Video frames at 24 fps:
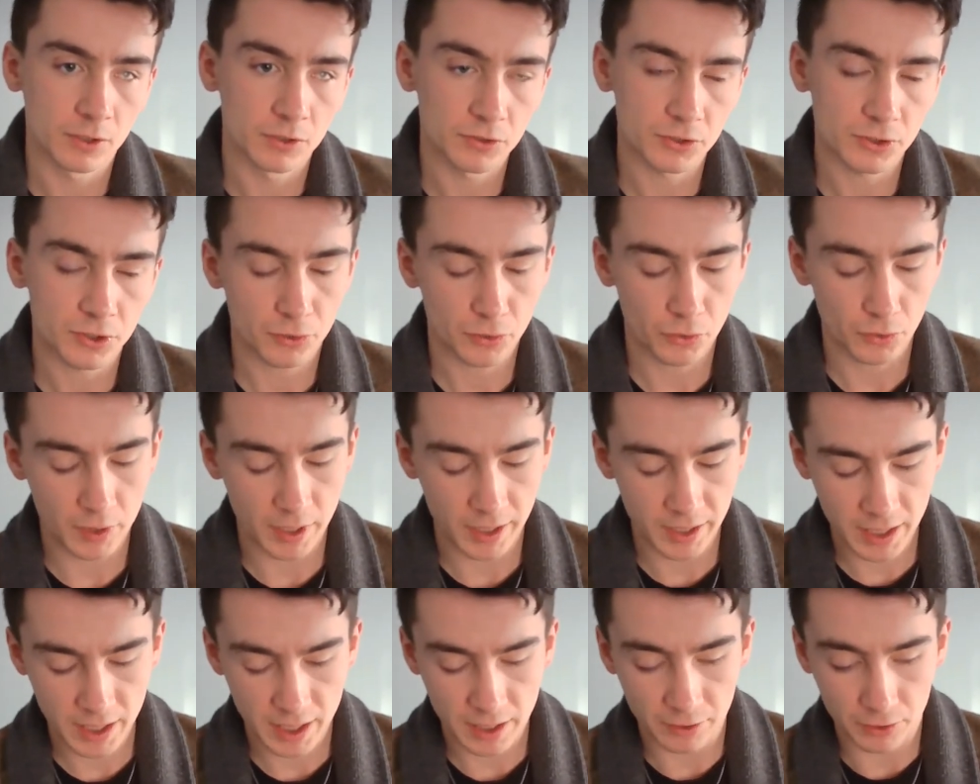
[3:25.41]
So
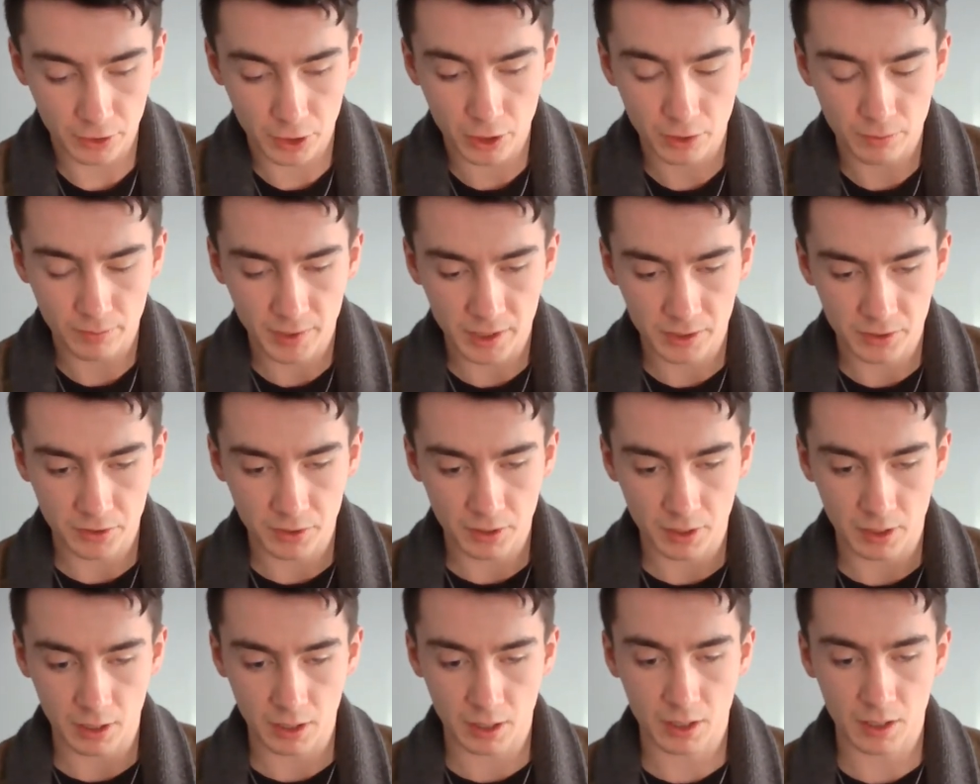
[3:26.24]
again, going back
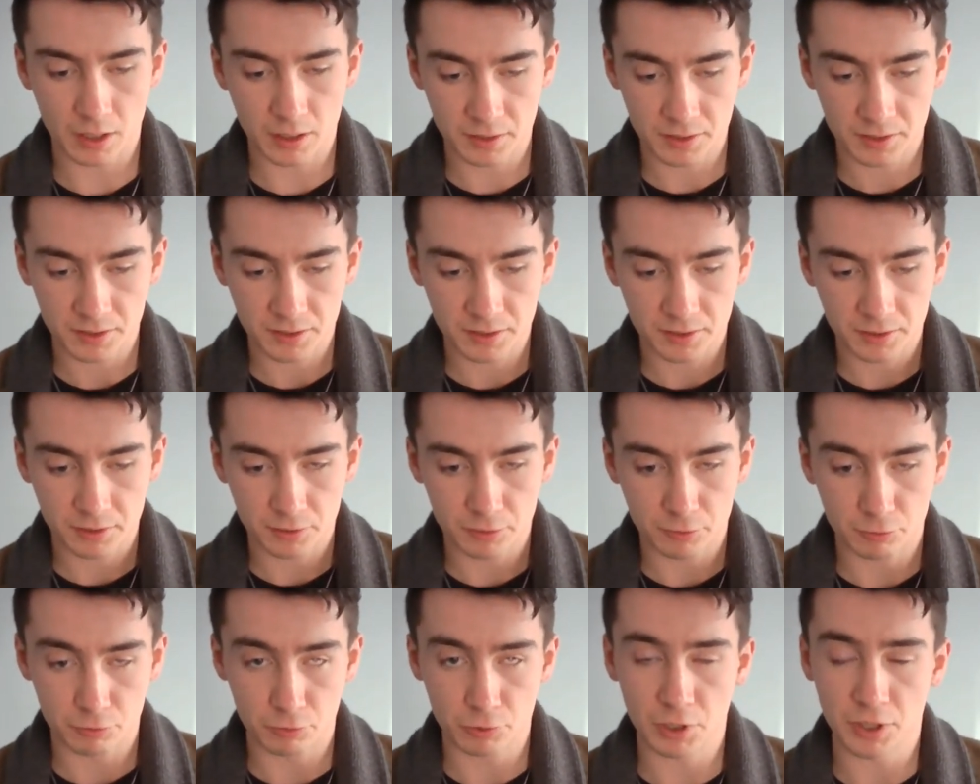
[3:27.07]
to the glass
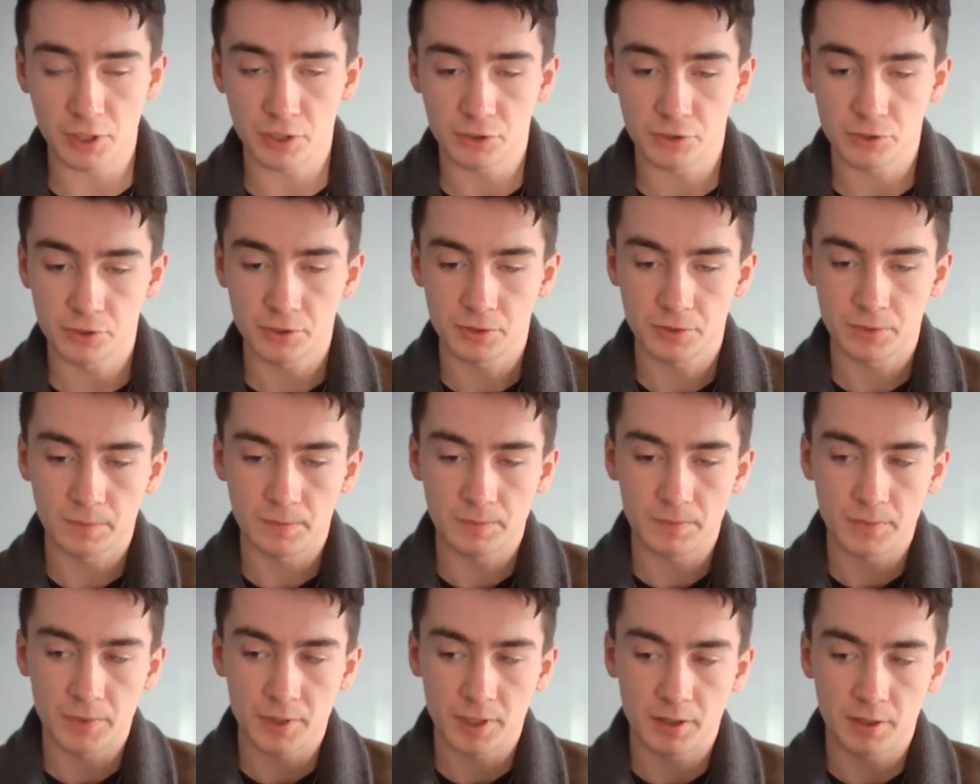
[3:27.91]
bridge,
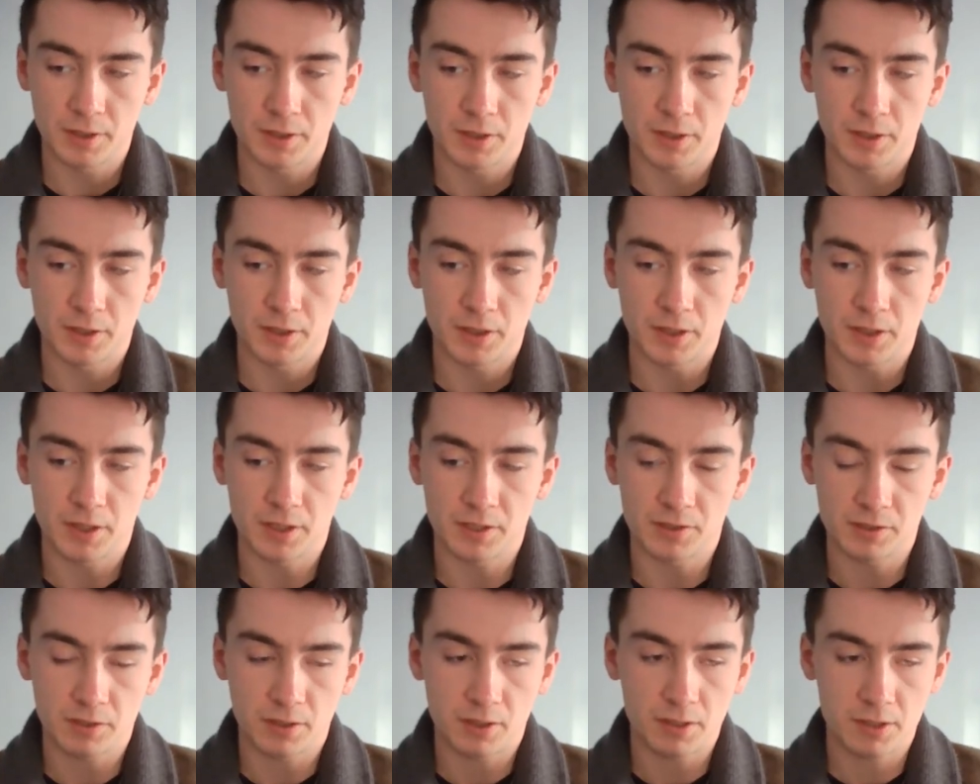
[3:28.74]

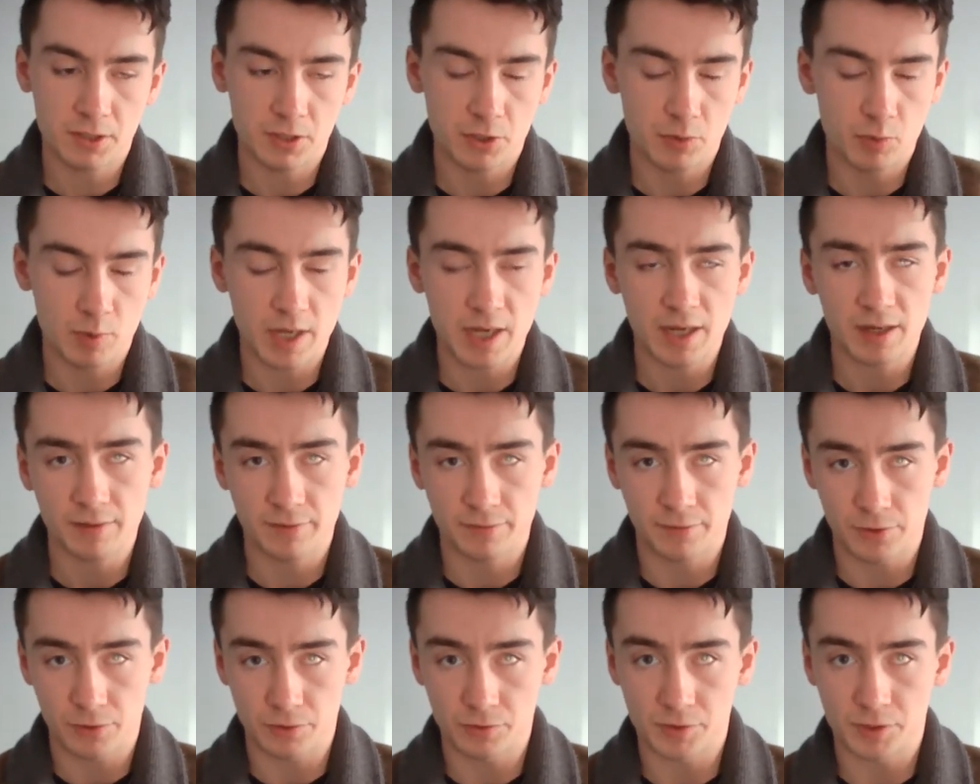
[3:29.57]
it's like you have
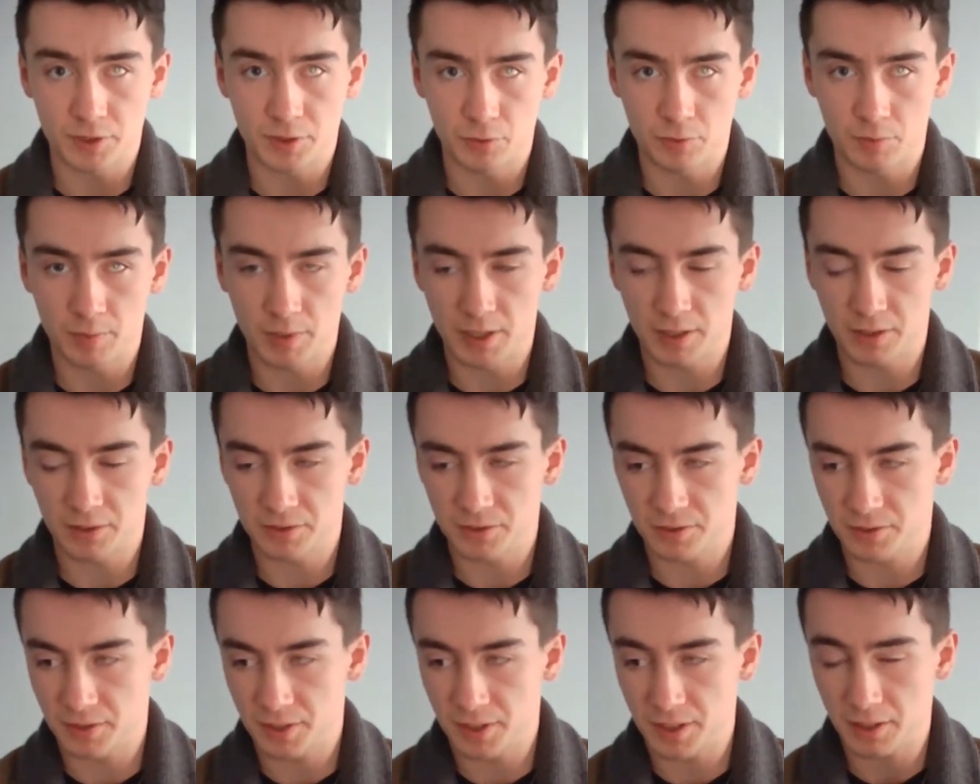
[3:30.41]
those two
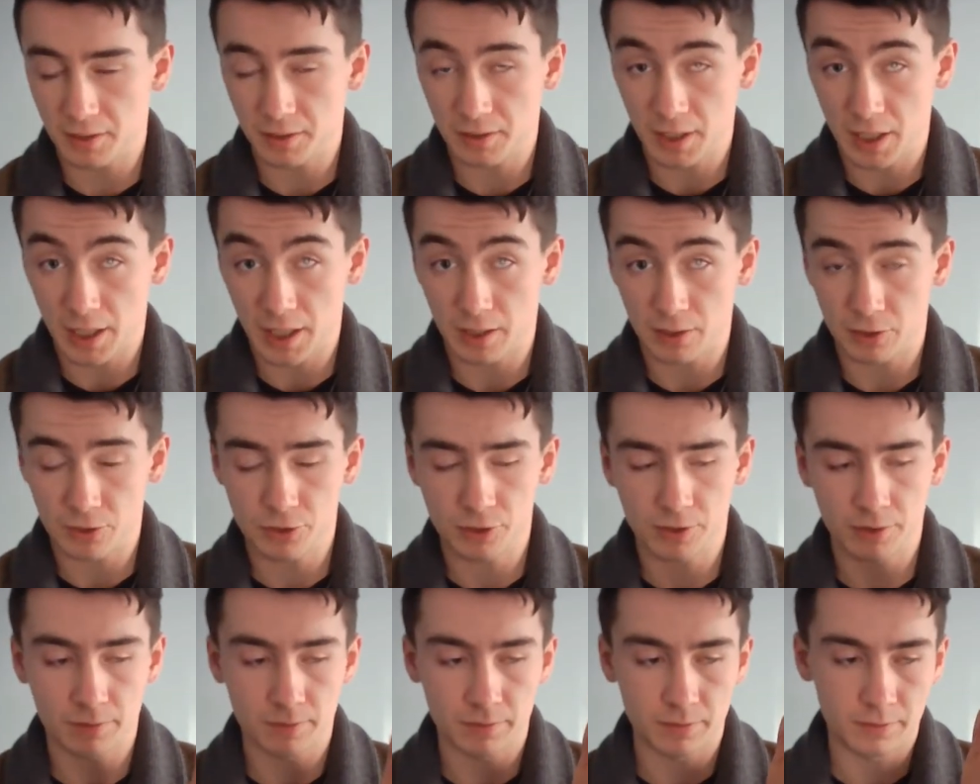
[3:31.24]
pillars, the
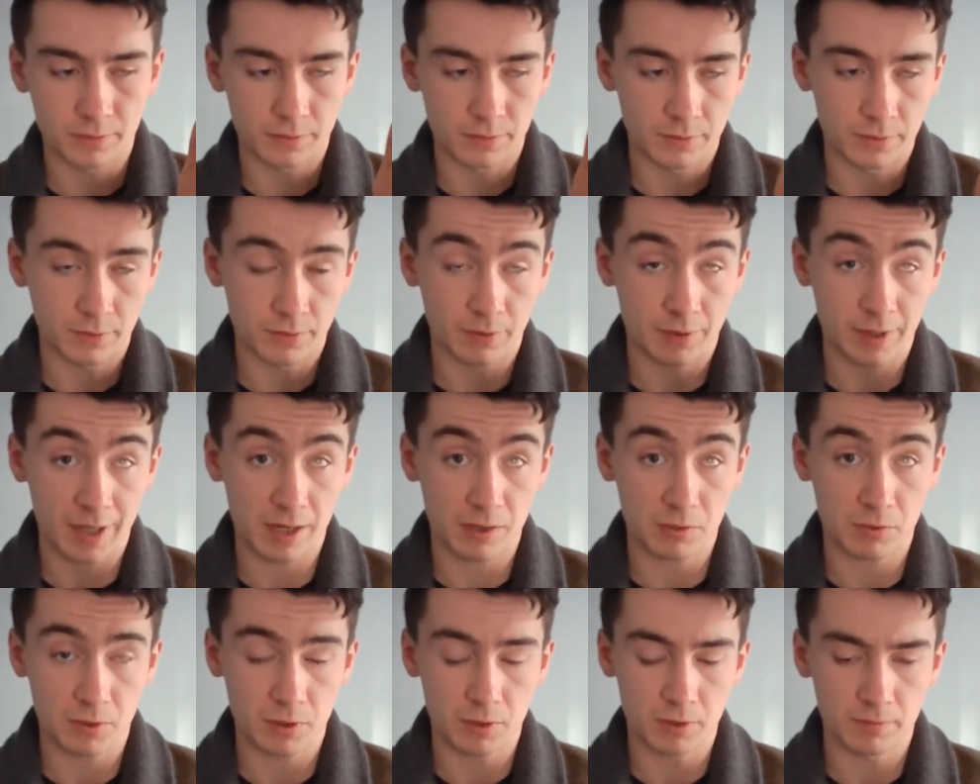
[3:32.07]
action,
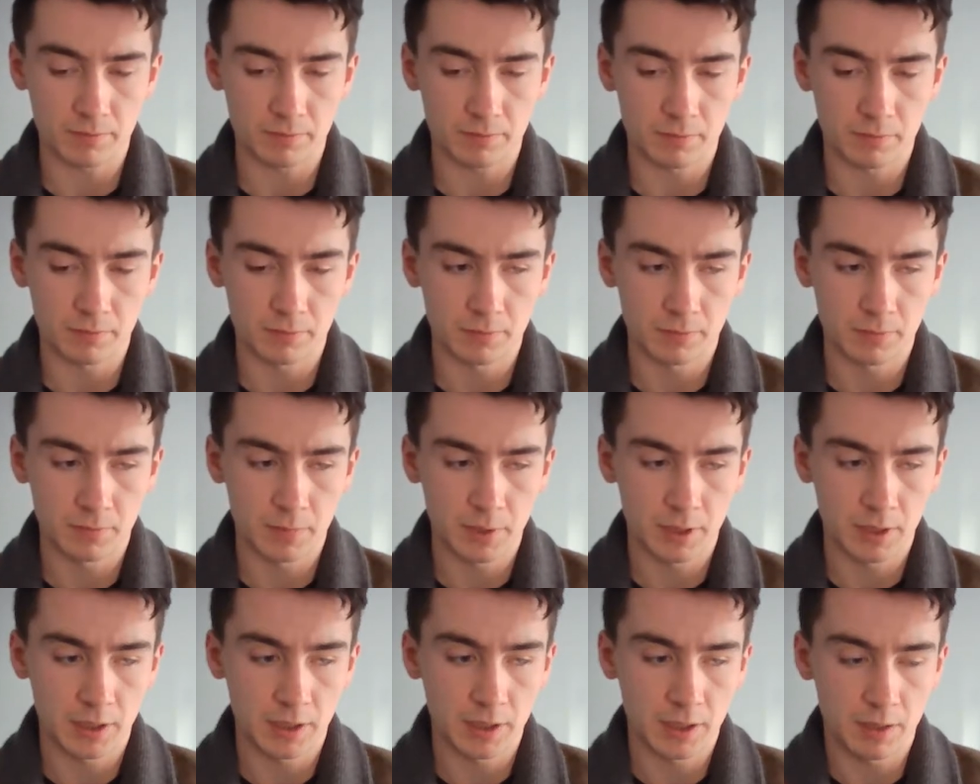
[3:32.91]
the outcome.
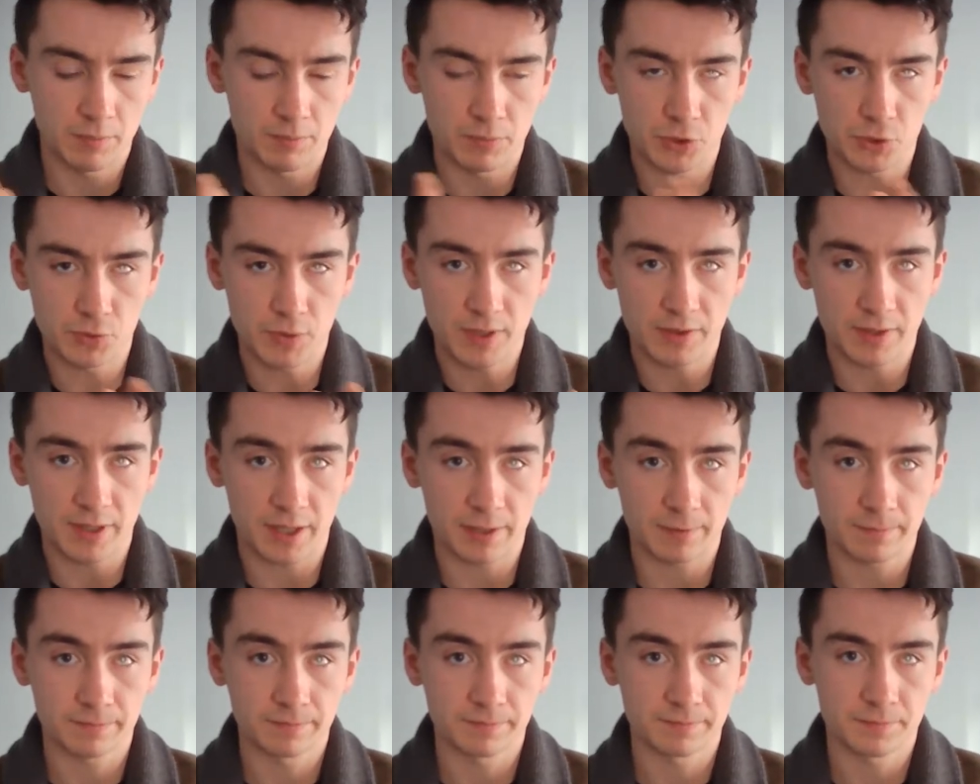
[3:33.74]
Between
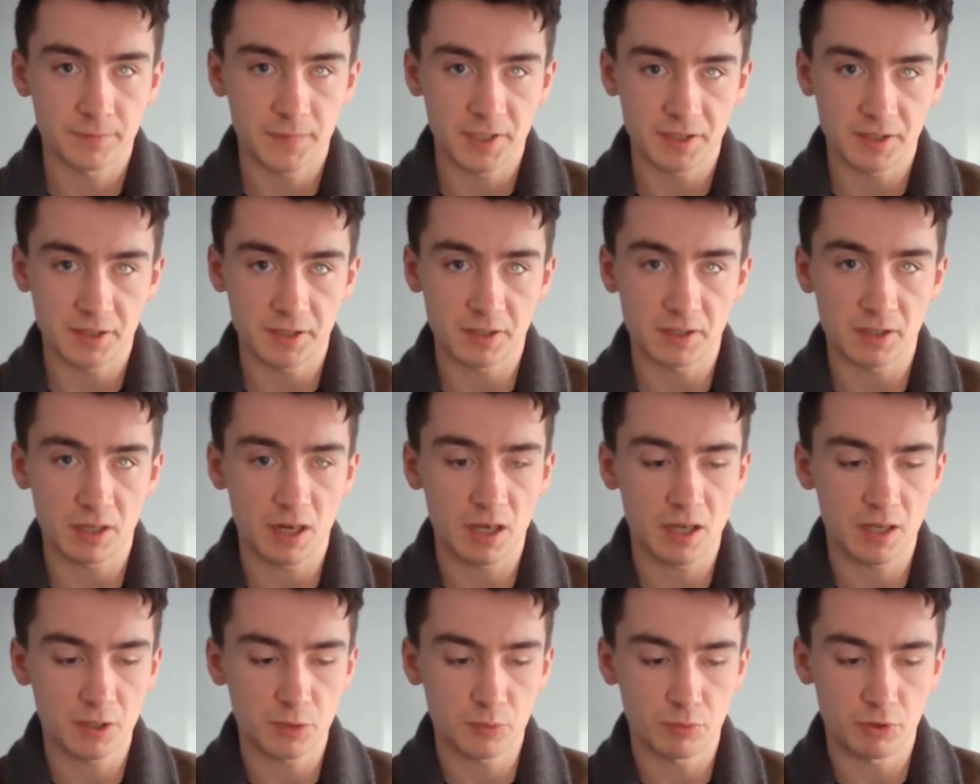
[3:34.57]
that is this
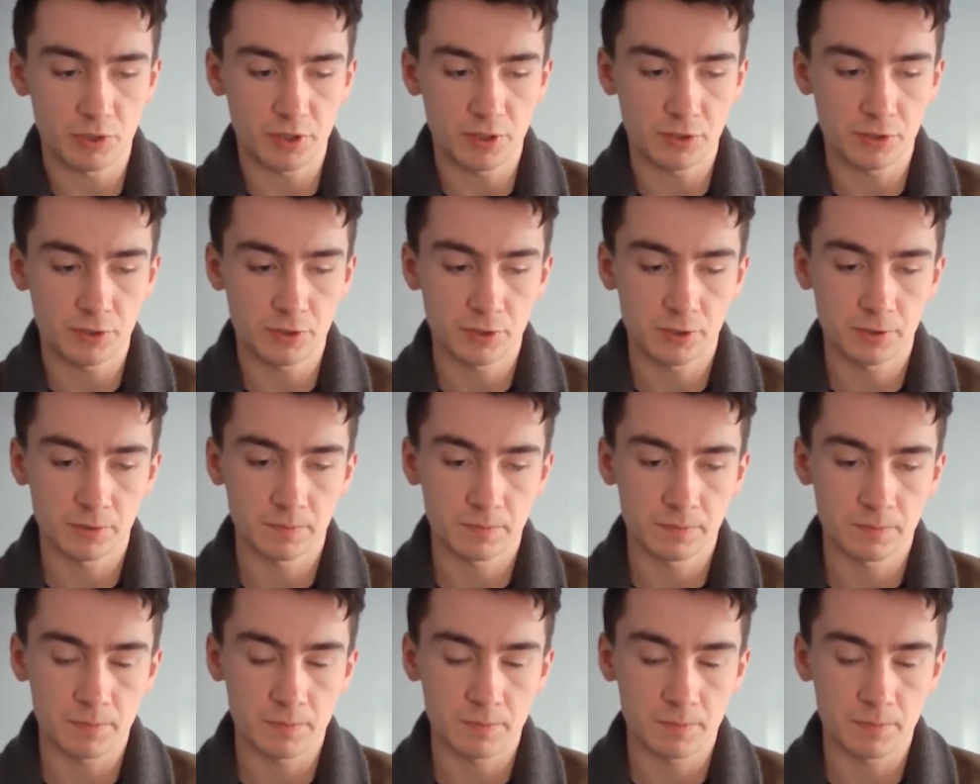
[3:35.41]
glass bridge,